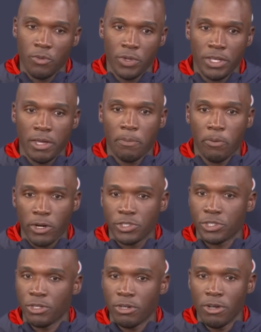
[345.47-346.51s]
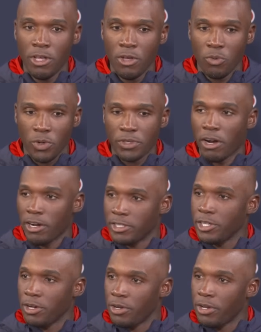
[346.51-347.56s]
We get pressure with our
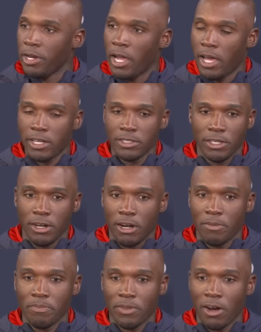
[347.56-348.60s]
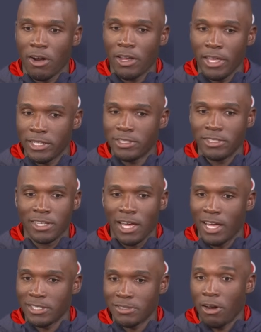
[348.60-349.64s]
interior guys, and our edges
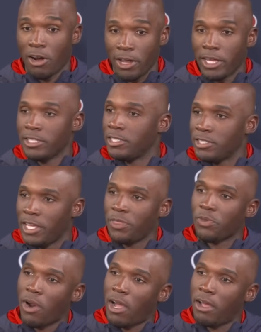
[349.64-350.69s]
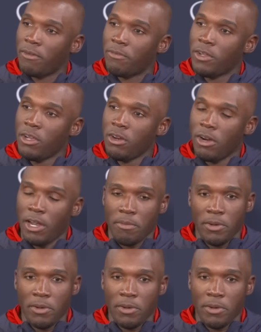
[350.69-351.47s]
guys, our edges, they thrive, right?